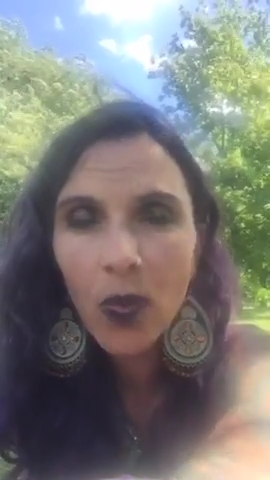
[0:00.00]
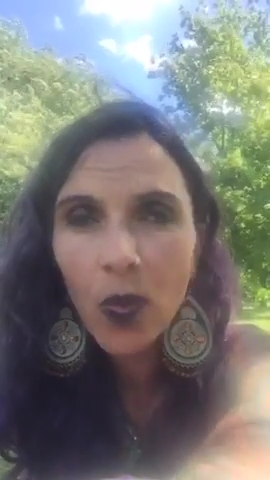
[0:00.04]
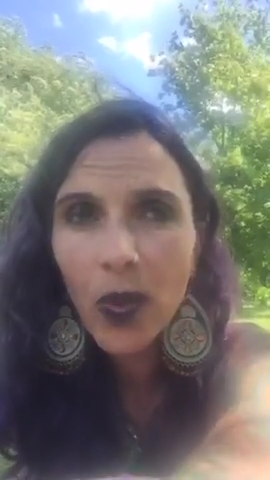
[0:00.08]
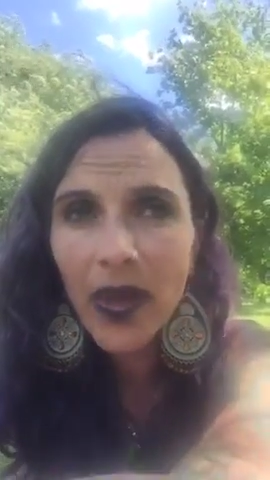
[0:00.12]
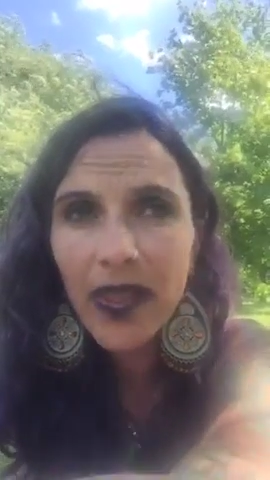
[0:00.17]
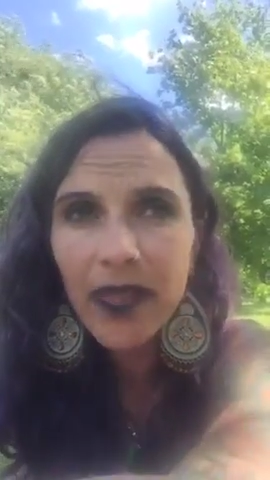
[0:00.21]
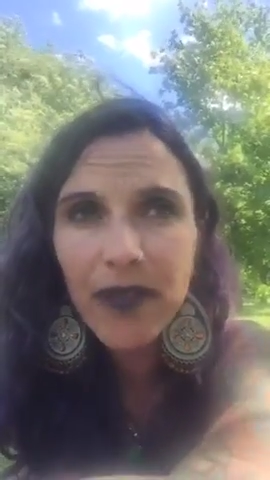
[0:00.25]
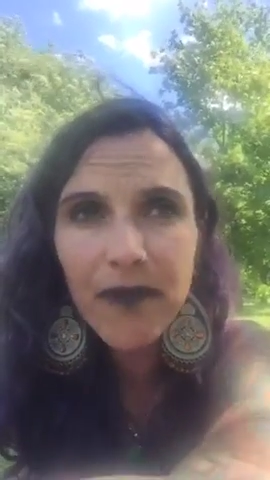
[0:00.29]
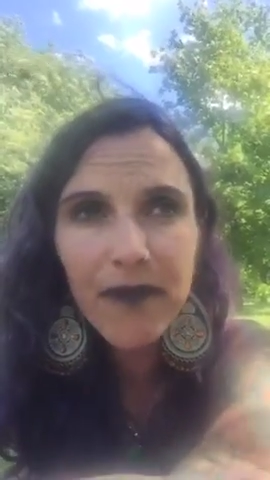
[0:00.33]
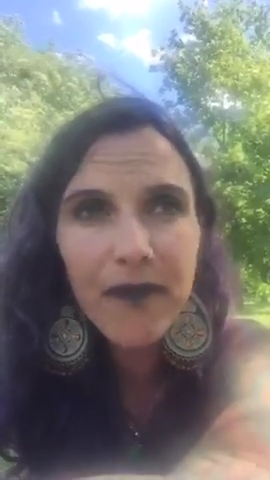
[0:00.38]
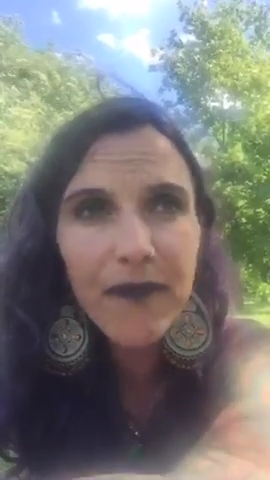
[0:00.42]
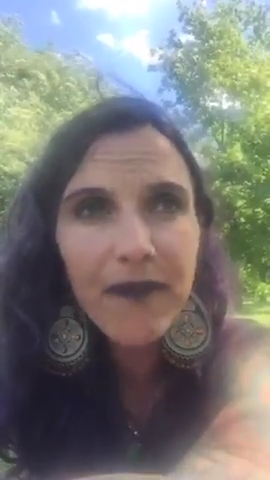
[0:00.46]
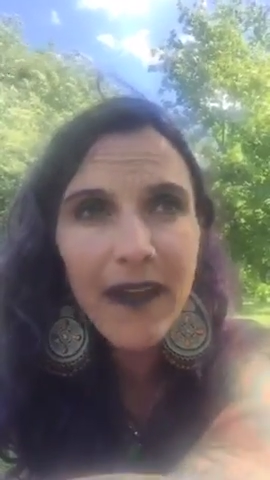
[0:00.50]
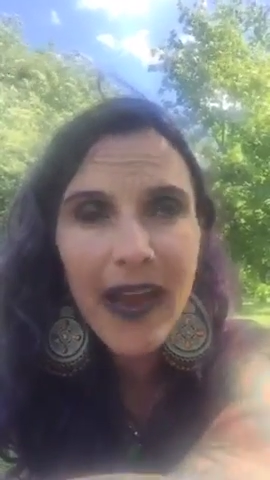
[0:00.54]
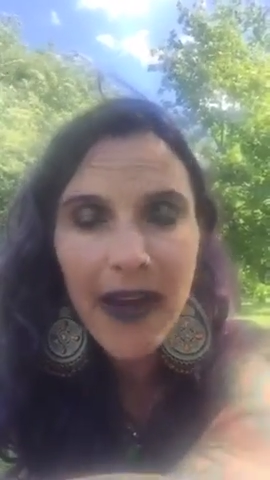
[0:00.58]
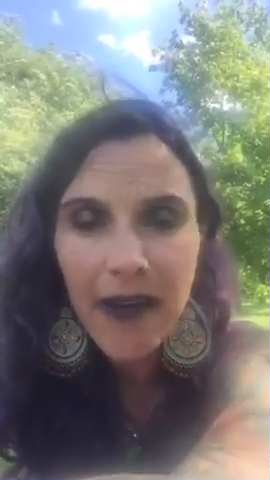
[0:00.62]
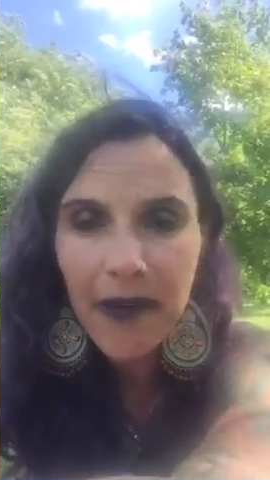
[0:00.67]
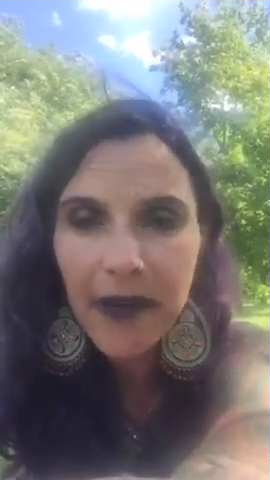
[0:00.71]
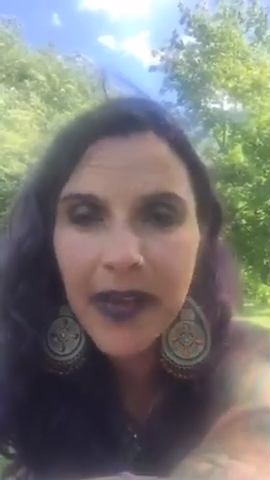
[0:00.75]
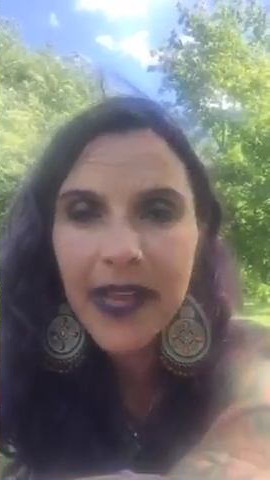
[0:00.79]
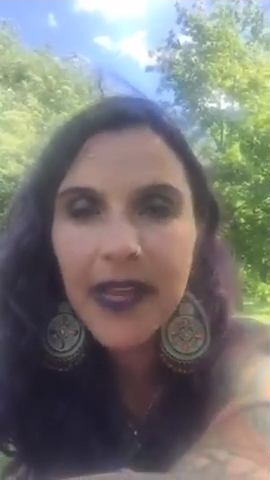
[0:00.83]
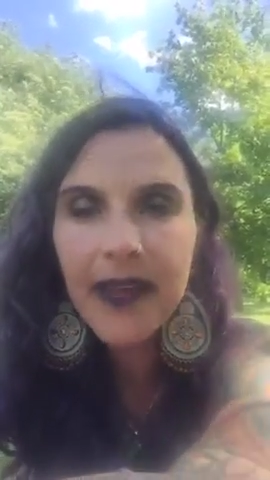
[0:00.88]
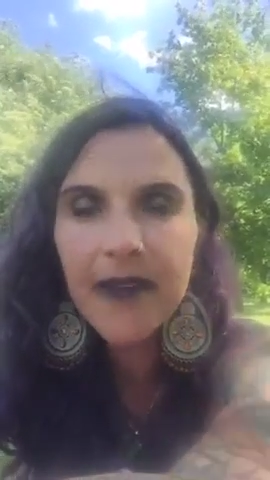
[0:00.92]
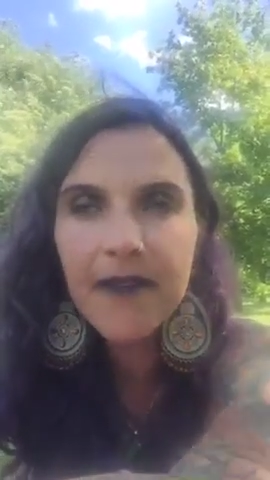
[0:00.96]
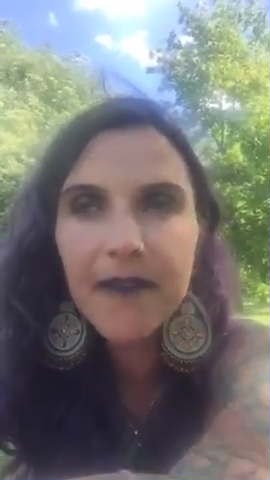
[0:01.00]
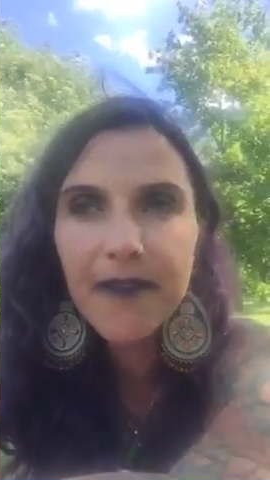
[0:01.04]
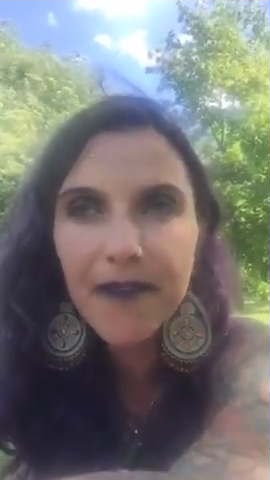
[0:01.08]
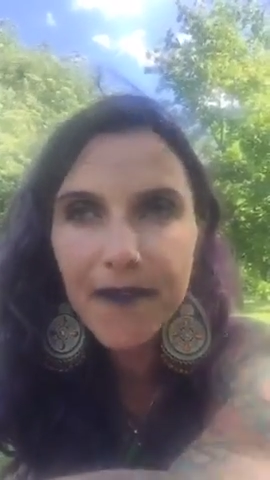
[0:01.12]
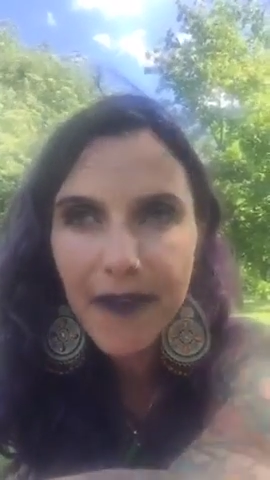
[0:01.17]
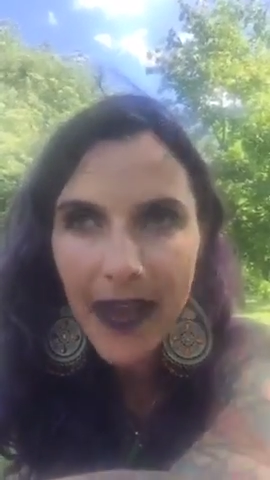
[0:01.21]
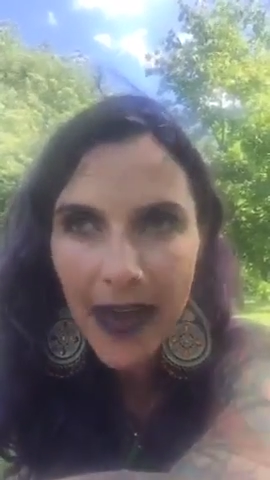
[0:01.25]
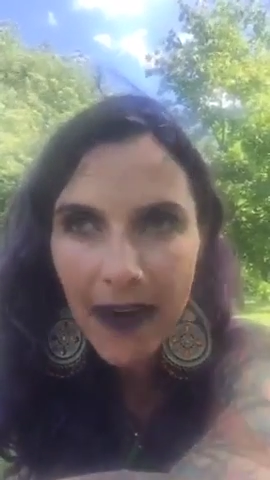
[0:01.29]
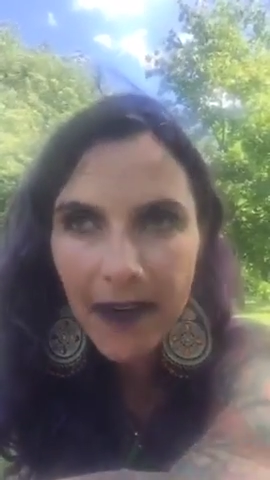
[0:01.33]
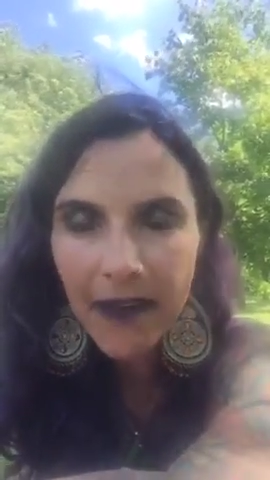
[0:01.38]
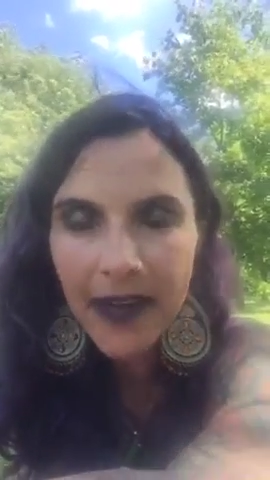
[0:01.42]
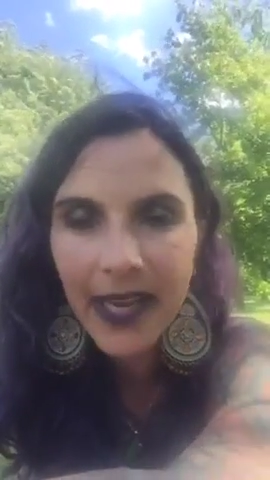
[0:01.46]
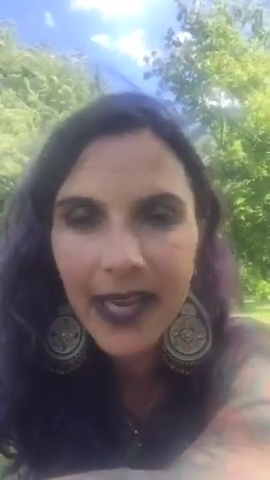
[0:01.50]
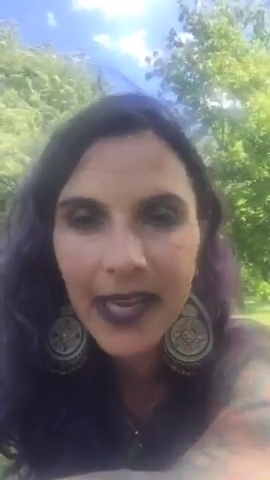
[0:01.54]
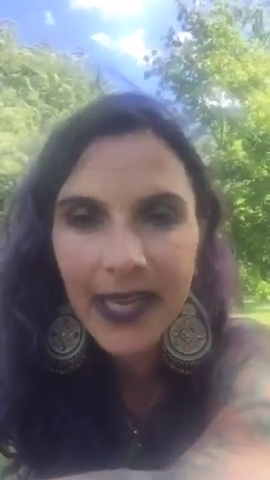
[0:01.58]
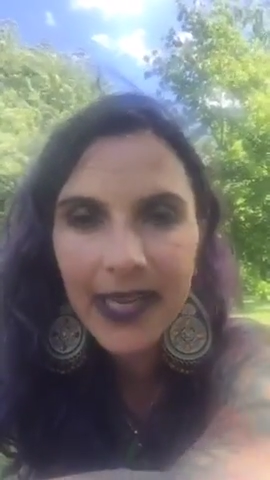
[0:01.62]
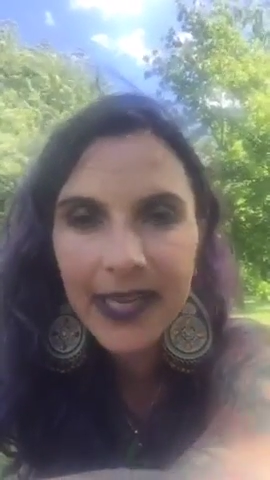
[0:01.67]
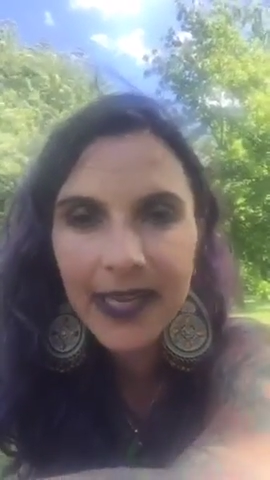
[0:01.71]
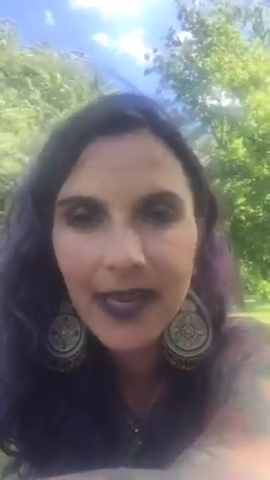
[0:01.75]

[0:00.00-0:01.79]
with very, very